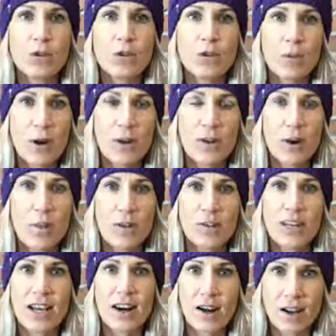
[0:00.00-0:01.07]
of my
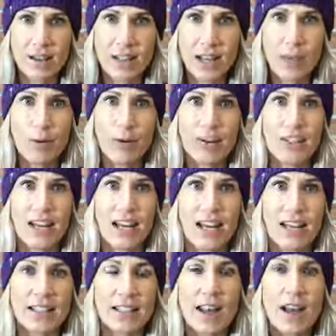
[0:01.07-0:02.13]
grandmothers had Alzheimer's,
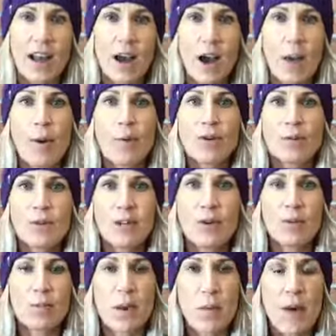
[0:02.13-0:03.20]
and I remember speaking
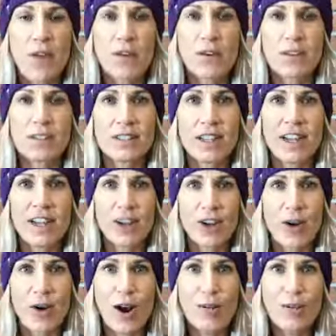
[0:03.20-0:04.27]
with my mother and saying, you know,
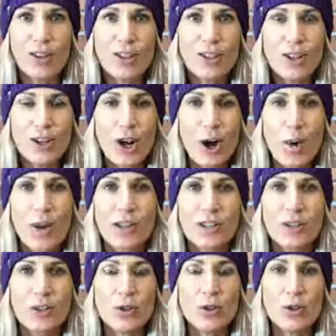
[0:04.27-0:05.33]
I really should go
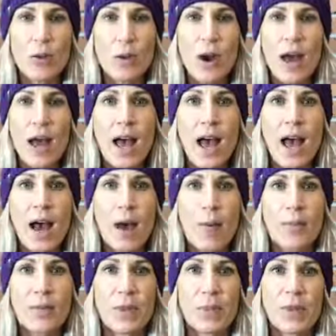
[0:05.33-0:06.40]
into
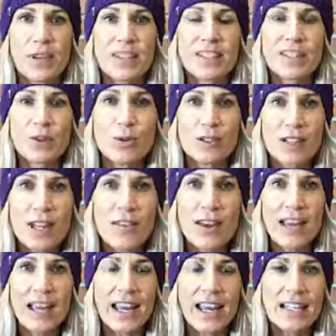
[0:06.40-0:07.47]
the place that she was
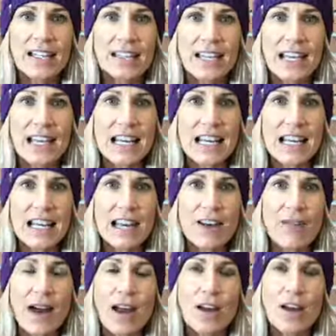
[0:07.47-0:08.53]
living and see
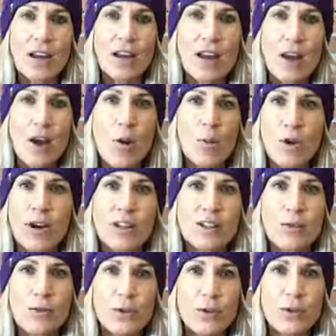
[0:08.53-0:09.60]
if I could bring
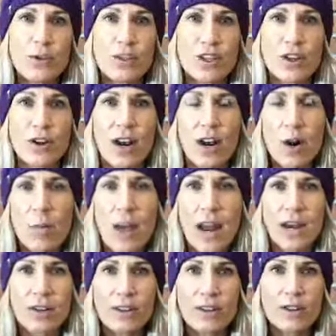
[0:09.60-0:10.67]
diffusers in or
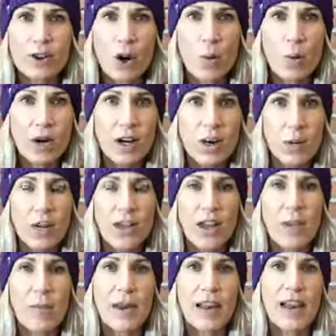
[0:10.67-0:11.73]
aromatically start working with
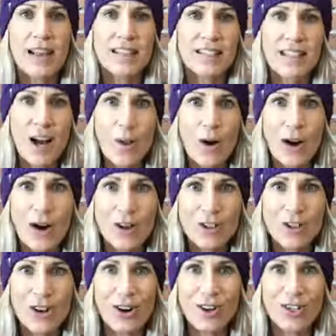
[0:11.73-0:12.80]
them. And now we are
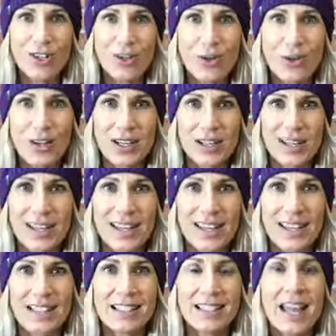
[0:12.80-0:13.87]
starting to do things like
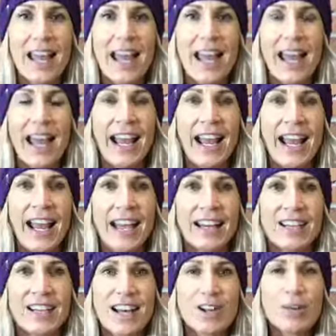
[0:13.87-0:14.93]
this.
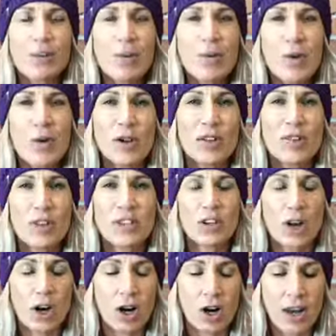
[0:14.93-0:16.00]
And I just remember going to visit
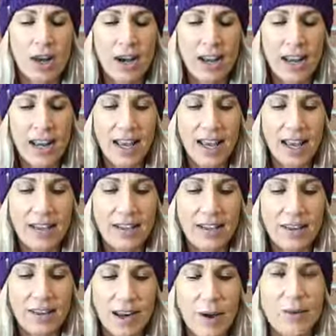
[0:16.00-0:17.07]
her, and
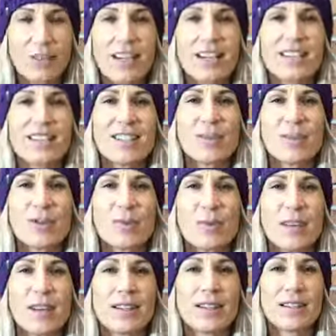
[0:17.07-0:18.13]
I would take Citrus
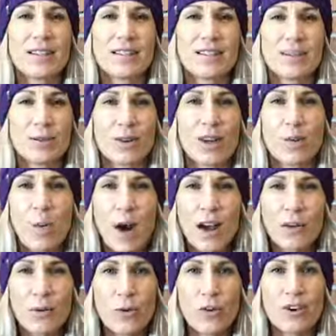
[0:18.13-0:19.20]
Bliss. So again,
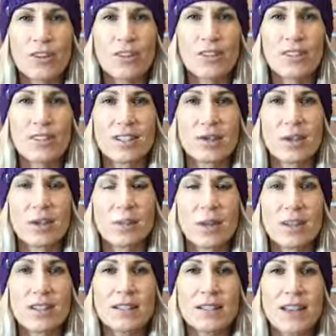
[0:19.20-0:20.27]
wild oranges and Citrus
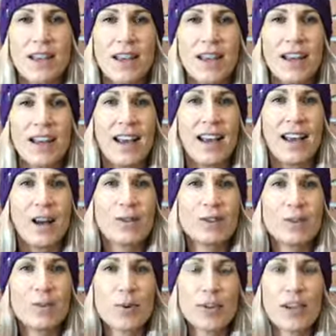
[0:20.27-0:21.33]
Bliss. And I would
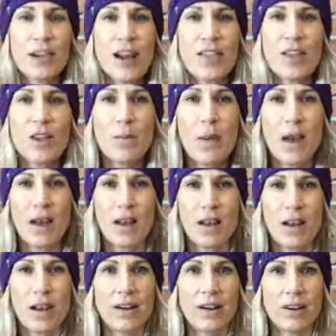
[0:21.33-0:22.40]
just put like on the
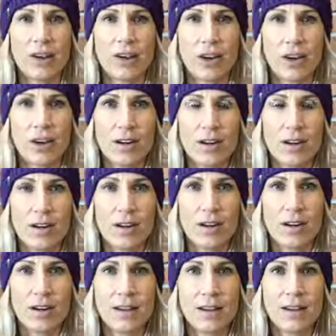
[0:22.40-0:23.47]
lapel on her shirt,
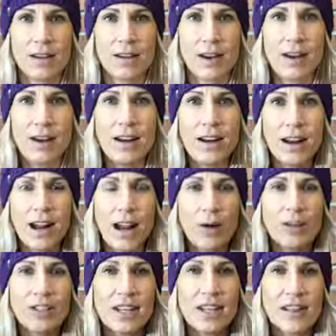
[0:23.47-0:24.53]
right? I
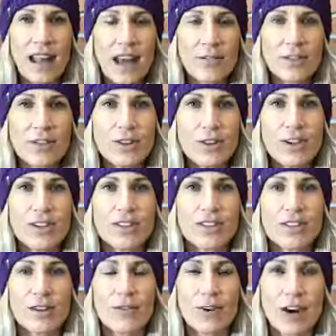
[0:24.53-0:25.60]
would take lavender and just
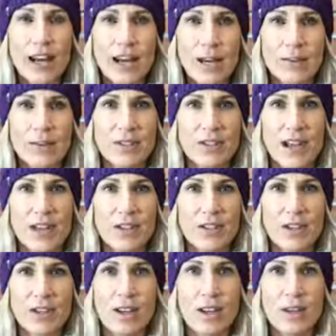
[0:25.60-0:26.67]
give her a hand
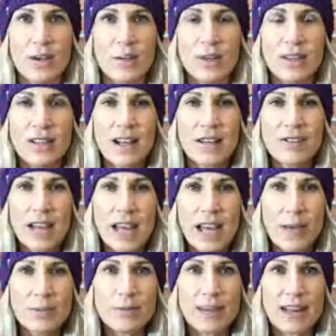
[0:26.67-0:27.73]
massage. Because a lot of
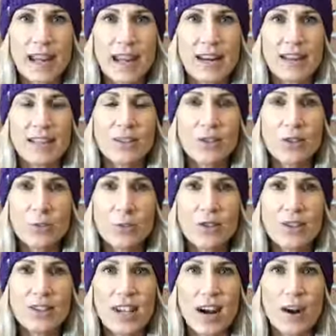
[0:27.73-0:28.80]
times, again, it's super
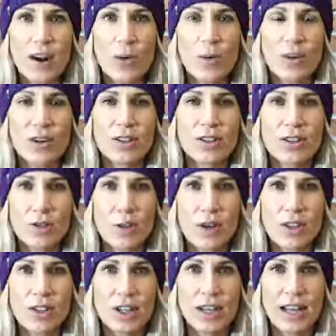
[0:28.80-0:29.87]
scary when you're in a
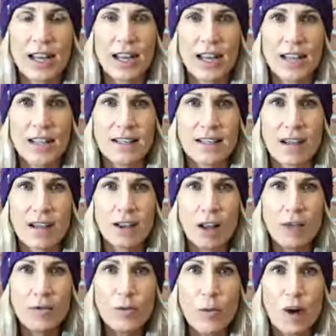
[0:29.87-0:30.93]
situation and a
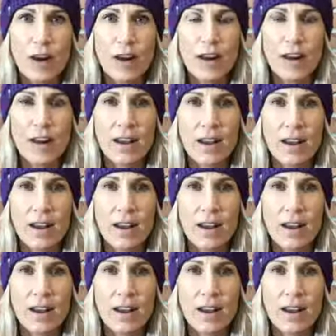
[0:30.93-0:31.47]
loved one,